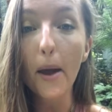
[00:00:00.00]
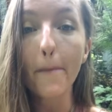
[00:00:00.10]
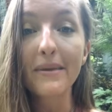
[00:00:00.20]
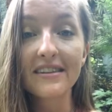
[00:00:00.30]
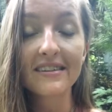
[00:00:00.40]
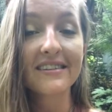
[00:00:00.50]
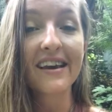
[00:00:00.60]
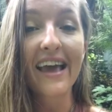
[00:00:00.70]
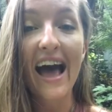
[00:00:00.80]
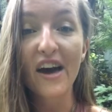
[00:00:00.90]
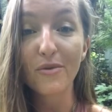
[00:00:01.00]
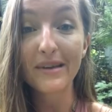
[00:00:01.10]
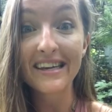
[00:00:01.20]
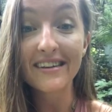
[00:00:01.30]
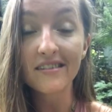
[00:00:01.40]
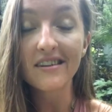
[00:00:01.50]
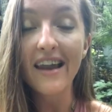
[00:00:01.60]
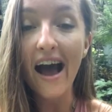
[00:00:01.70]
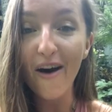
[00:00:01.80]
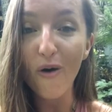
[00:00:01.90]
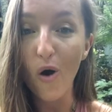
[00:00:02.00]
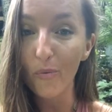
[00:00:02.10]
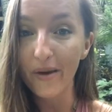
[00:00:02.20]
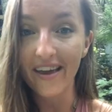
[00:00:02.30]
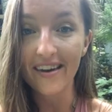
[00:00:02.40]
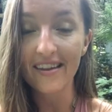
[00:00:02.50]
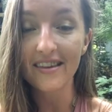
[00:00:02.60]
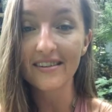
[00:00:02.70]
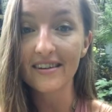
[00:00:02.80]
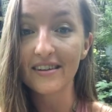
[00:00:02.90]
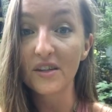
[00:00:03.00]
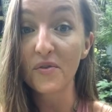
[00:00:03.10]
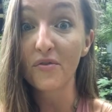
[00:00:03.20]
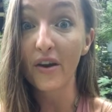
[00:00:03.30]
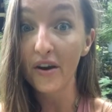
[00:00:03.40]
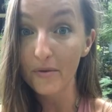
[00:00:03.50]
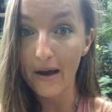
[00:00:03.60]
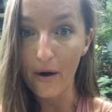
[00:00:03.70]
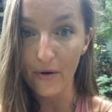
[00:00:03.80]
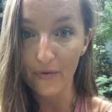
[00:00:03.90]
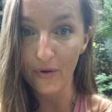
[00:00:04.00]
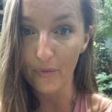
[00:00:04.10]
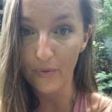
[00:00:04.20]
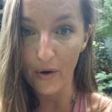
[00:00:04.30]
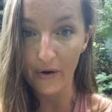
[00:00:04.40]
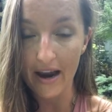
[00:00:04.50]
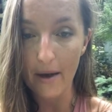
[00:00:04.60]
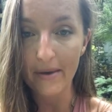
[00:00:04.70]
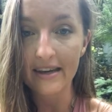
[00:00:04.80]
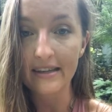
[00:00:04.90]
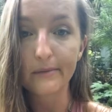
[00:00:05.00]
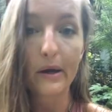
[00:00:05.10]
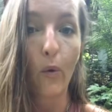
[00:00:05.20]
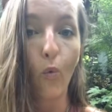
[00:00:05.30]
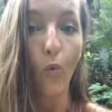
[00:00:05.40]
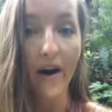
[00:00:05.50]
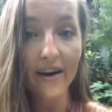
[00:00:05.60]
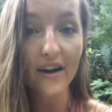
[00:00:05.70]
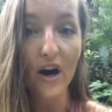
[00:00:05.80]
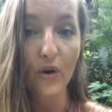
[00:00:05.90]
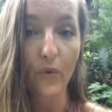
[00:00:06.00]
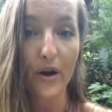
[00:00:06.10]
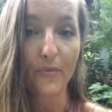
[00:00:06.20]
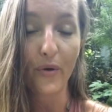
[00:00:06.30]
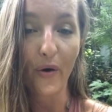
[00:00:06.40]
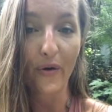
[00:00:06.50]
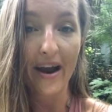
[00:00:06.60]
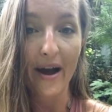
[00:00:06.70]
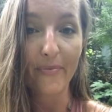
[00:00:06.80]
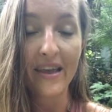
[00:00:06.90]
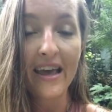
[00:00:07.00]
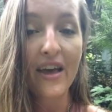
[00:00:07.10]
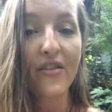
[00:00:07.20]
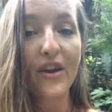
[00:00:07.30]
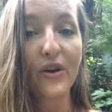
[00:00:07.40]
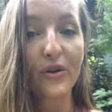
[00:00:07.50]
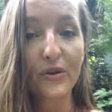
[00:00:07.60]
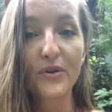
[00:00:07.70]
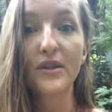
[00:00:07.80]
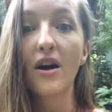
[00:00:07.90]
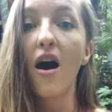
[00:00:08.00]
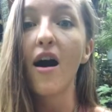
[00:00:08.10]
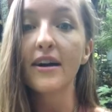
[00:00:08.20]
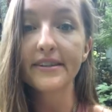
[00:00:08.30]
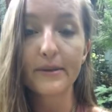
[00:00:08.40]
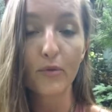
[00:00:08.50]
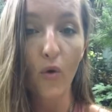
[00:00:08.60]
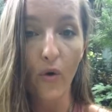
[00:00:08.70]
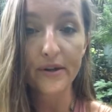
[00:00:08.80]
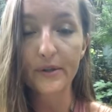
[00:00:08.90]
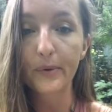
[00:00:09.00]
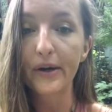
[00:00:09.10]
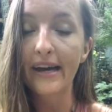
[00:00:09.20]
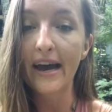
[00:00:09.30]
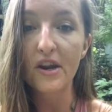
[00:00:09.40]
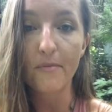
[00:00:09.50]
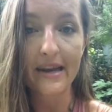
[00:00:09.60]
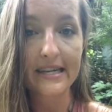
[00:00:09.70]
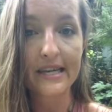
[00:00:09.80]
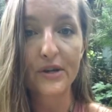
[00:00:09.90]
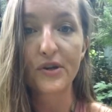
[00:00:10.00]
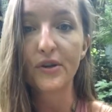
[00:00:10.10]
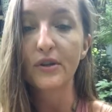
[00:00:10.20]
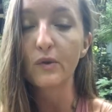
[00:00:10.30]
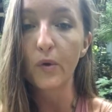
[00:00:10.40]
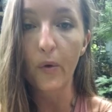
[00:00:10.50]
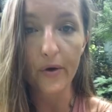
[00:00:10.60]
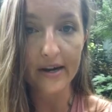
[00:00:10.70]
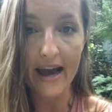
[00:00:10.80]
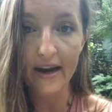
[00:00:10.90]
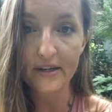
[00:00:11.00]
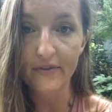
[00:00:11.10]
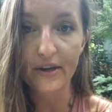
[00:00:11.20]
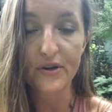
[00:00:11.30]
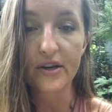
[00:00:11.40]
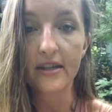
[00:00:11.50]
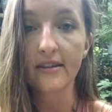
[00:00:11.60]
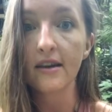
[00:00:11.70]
Business Academy is now open. This is a very powerful program. It is my one-on-one program that includes awesome coursework, guided meditations, recorded activations,